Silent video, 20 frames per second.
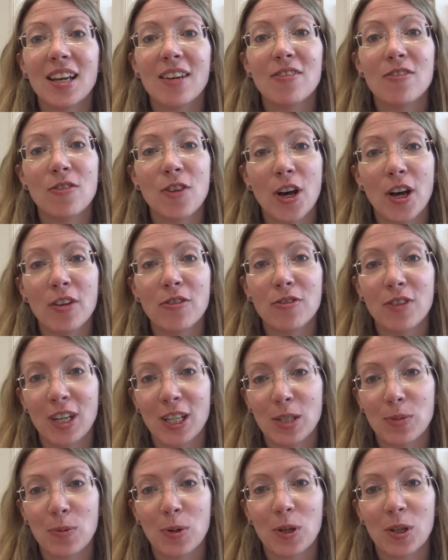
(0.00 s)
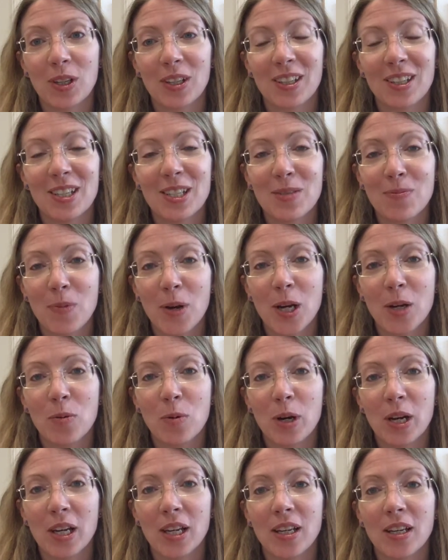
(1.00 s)
via Facebook as my
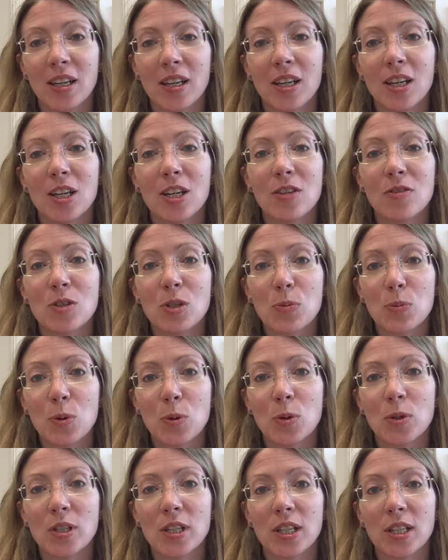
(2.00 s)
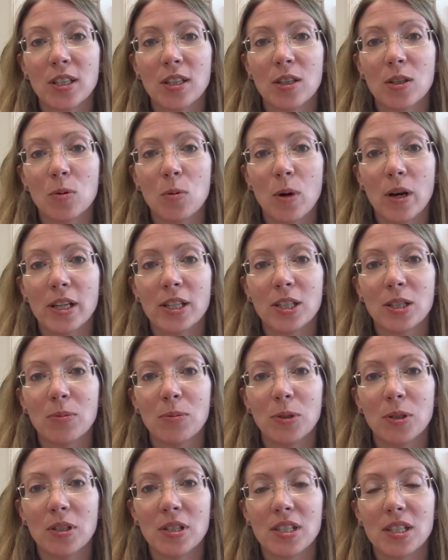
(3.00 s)
way of supporting the wider
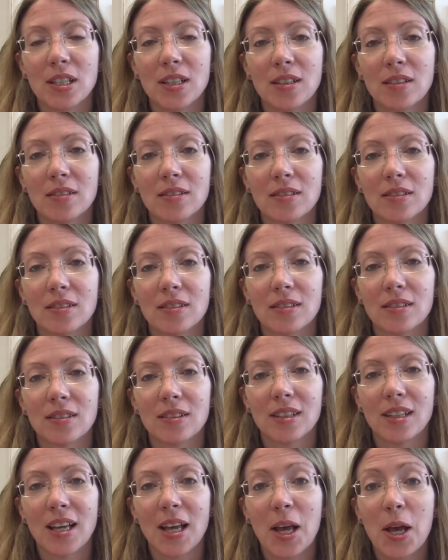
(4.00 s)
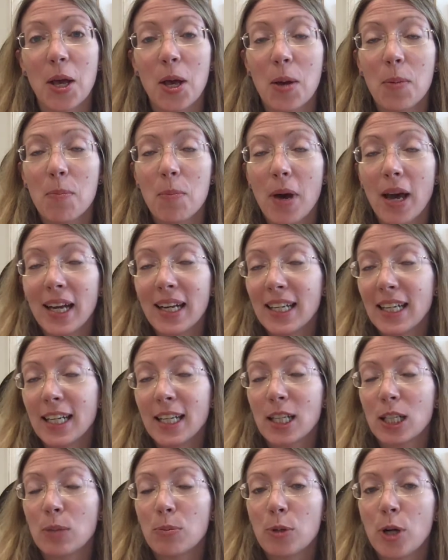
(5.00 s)
community. My
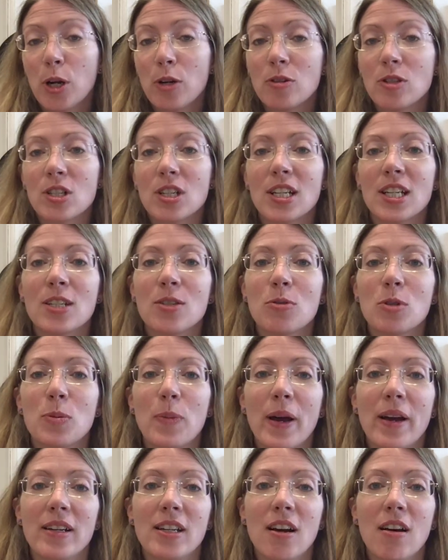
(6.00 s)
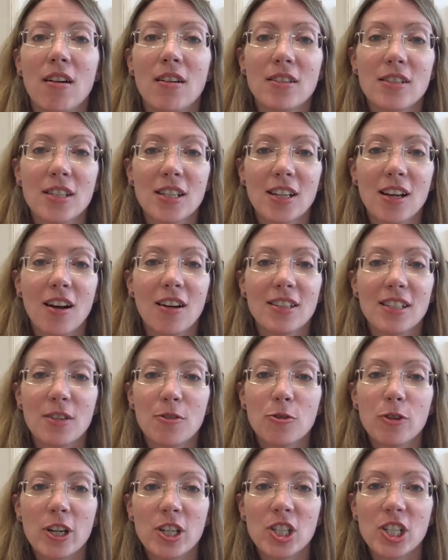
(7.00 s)
clinical approach is all about enhancing our
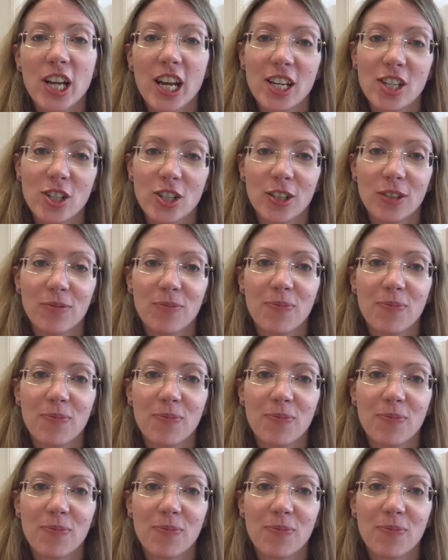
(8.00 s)
differentiation.